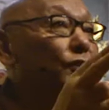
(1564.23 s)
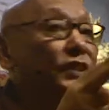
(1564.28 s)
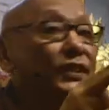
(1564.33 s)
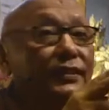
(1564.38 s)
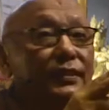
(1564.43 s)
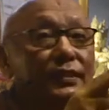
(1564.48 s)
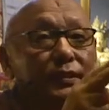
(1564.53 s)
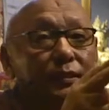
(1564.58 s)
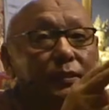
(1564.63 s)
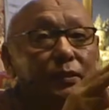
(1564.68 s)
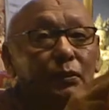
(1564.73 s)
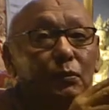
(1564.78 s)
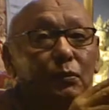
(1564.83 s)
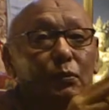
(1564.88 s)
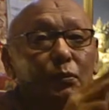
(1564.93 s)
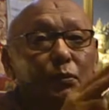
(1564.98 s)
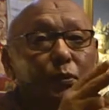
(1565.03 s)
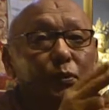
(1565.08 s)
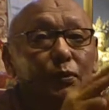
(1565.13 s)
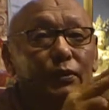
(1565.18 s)
this
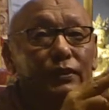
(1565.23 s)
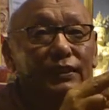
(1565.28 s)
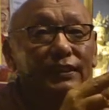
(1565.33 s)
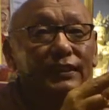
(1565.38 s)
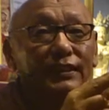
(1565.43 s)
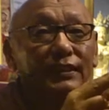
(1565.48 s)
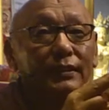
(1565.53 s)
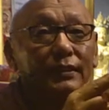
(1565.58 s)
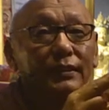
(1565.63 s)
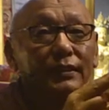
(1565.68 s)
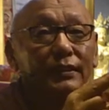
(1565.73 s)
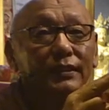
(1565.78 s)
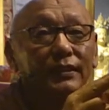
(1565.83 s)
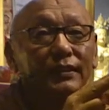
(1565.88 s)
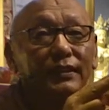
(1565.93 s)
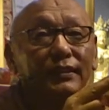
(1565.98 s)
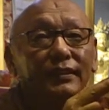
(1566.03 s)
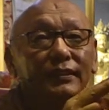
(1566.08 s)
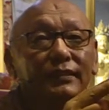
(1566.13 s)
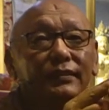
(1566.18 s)
true logic.
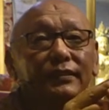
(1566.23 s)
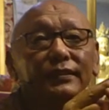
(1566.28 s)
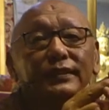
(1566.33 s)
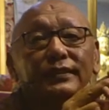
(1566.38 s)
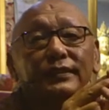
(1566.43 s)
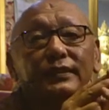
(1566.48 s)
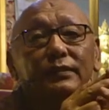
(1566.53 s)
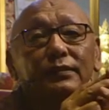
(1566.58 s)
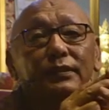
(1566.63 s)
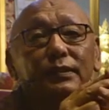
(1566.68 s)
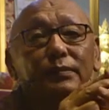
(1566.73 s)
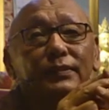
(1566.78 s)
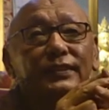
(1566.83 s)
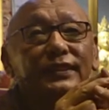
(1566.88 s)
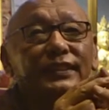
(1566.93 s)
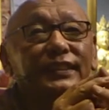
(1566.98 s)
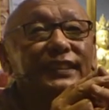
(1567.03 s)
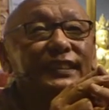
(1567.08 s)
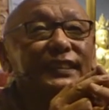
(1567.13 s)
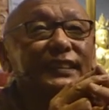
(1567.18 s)
You understand what I'm
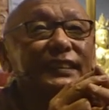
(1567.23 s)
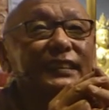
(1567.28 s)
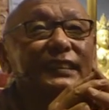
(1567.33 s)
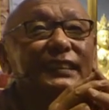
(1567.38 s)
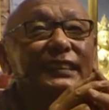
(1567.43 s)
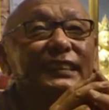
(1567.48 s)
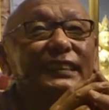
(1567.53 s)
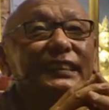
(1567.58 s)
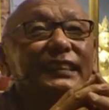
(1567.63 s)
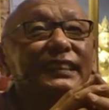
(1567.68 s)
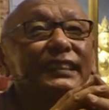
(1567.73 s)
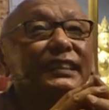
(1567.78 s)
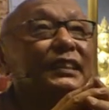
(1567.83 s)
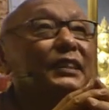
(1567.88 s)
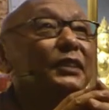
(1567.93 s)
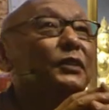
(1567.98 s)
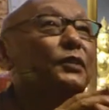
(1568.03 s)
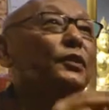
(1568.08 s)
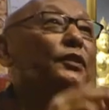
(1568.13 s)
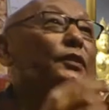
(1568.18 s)

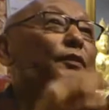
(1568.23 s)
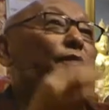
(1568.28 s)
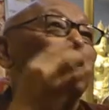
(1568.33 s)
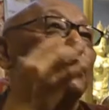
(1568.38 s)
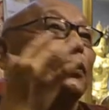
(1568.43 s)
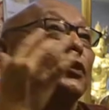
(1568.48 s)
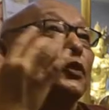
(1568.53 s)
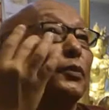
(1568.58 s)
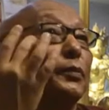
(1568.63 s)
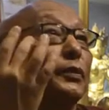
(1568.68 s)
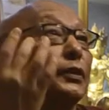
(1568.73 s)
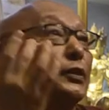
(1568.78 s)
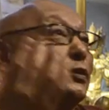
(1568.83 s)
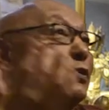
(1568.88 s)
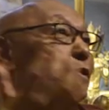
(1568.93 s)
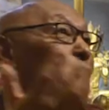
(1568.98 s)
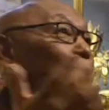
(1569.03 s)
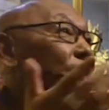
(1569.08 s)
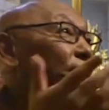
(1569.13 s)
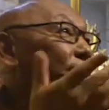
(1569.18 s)
saying? So Fourth Noble
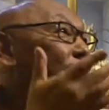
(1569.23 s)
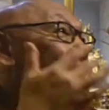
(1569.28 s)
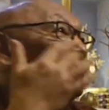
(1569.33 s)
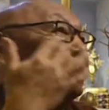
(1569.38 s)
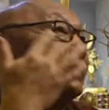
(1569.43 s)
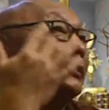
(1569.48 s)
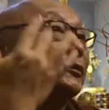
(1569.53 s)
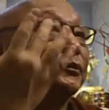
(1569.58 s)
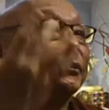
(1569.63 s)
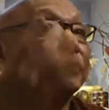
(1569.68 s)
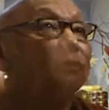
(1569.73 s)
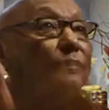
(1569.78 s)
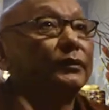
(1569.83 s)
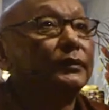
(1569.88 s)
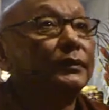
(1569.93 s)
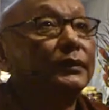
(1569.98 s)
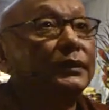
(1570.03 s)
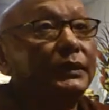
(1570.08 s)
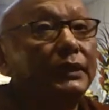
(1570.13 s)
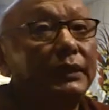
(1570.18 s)
Truth.
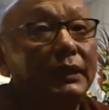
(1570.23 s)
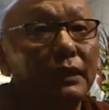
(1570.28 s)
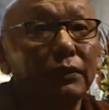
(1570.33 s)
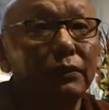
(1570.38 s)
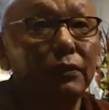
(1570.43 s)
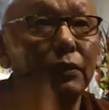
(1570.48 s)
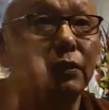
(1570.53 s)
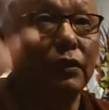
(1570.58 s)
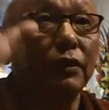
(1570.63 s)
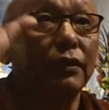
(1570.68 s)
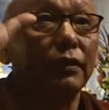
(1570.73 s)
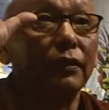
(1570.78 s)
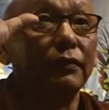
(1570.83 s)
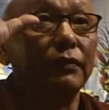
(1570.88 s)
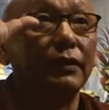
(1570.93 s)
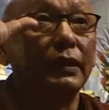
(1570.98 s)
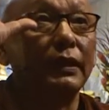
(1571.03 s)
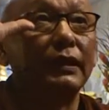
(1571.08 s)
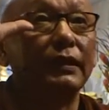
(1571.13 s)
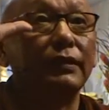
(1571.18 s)
So
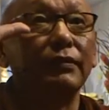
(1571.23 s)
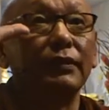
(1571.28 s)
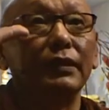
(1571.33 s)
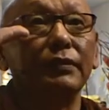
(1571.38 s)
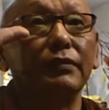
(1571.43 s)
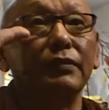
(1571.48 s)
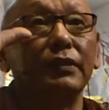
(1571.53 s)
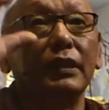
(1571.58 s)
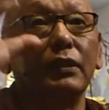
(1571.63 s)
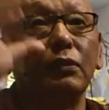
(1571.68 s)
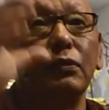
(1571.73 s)
when we are